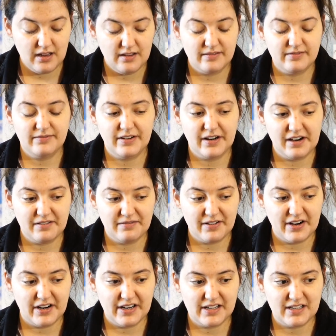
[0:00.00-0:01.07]
very,
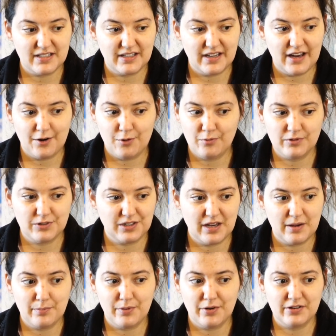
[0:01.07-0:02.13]
very easy. I don't want to
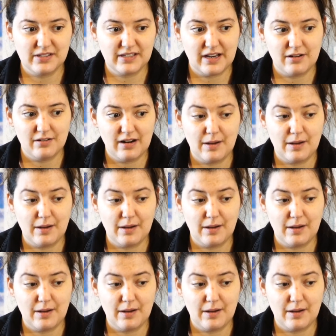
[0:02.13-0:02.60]
get burnt out.